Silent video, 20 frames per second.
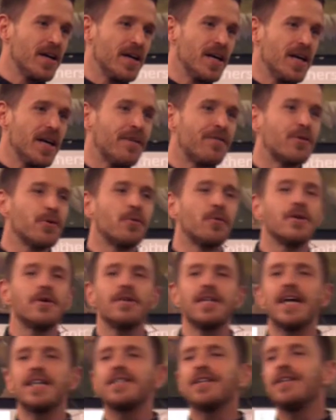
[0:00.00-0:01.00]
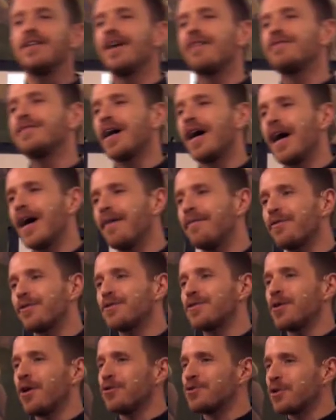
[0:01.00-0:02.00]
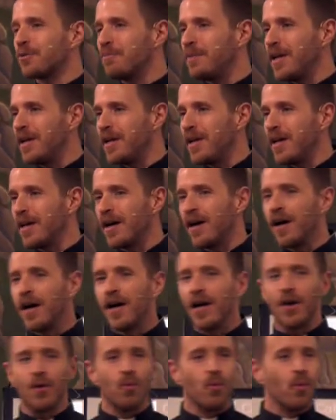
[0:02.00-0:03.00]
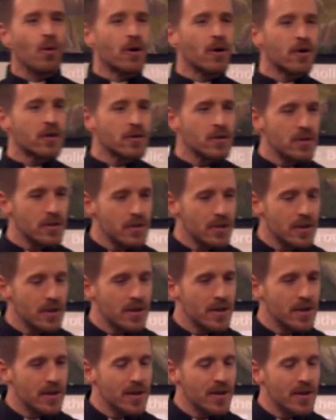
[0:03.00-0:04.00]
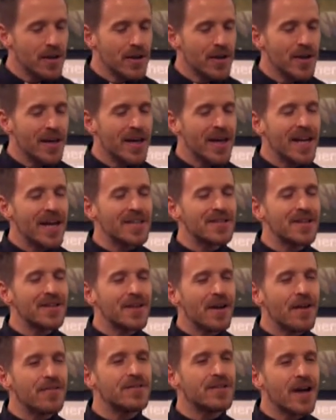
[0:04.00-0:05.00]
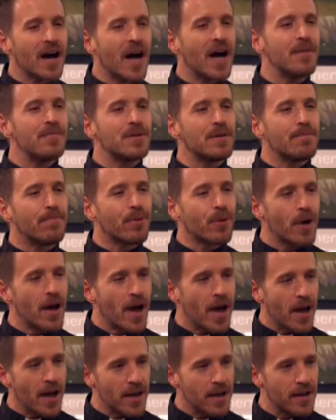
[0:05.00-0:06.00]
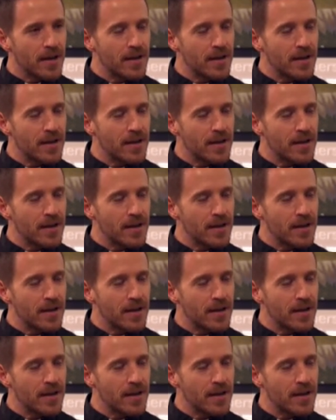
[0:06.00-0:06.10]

If the world has enough time for social media and Wordle, it has enough time to pray.